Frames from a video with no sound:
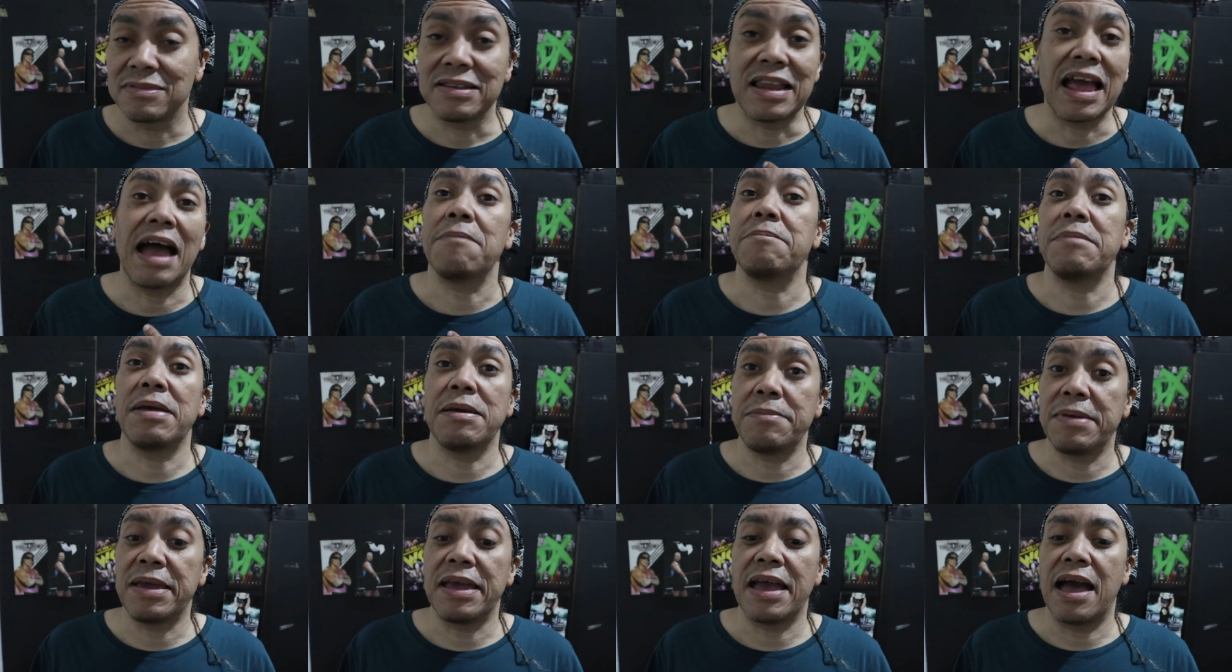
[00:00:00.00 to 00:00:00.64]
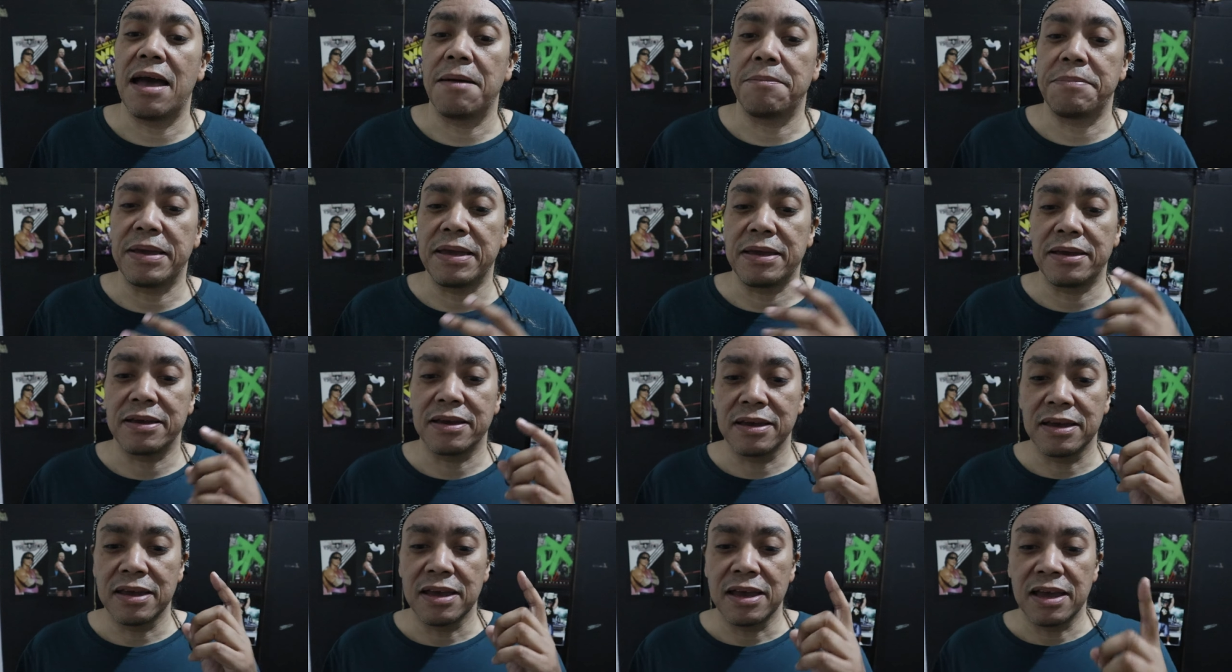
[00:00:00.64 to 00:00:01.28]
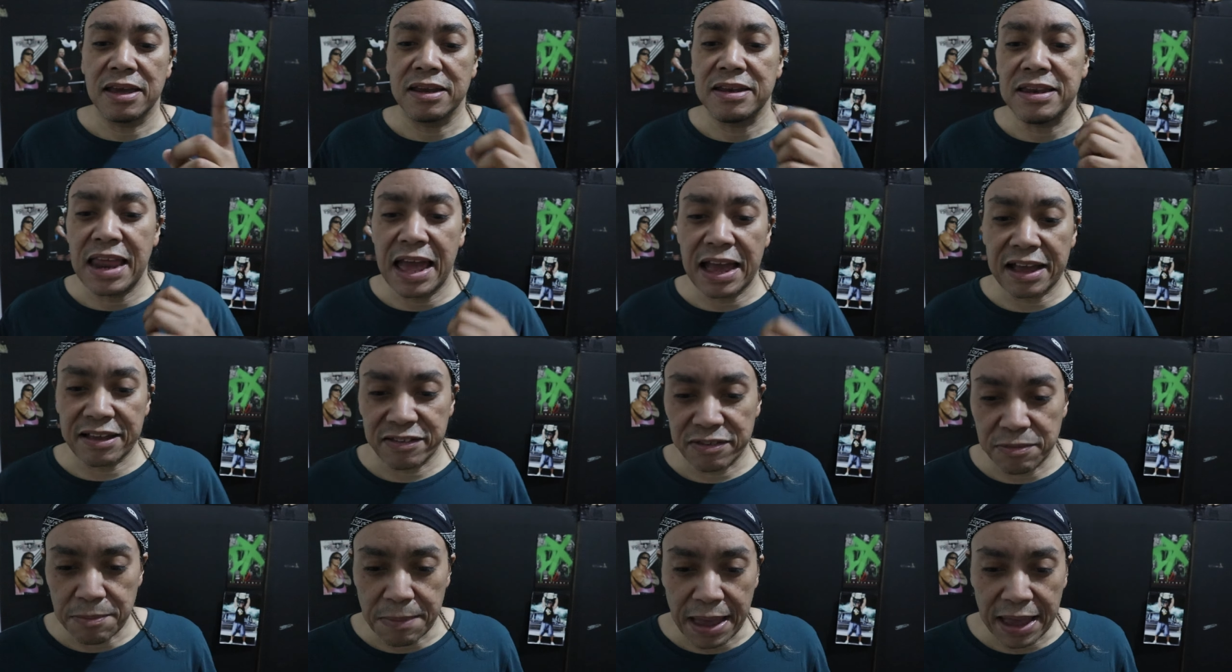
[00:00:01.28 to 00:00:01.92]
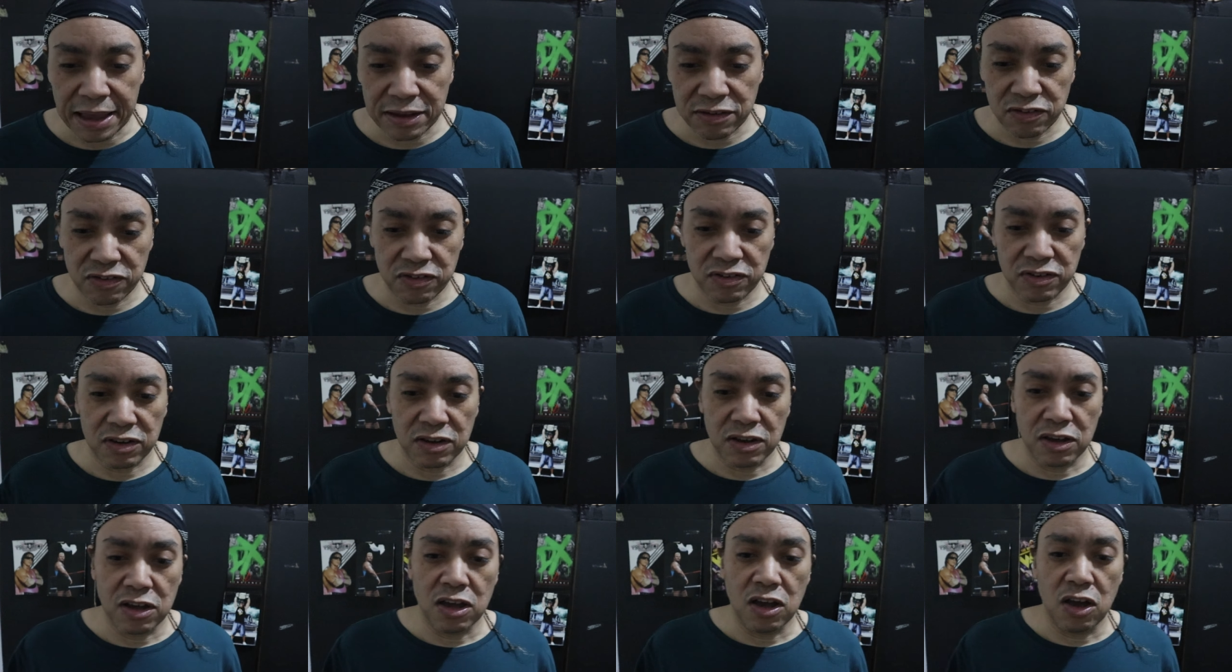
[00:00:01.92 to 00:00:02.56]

That made me happy. Next match